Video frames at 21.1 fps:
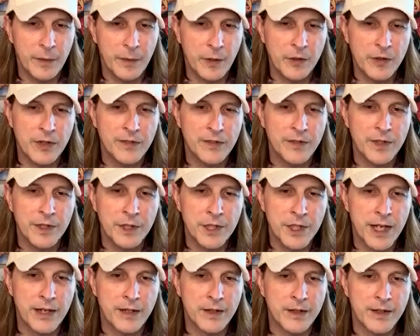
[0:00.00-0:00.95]
having most of your
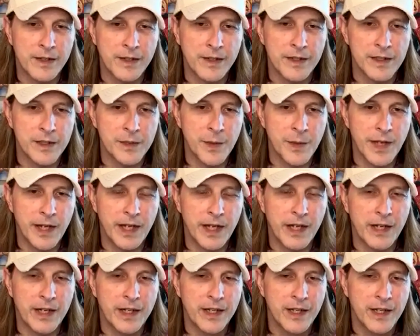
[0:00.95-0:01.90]
childhood in
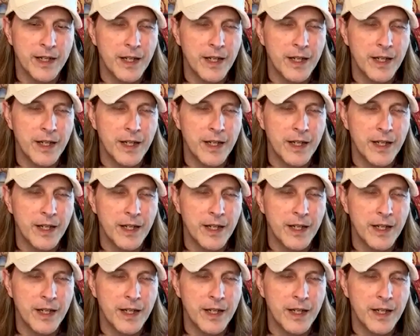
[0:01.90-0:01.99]
Spain,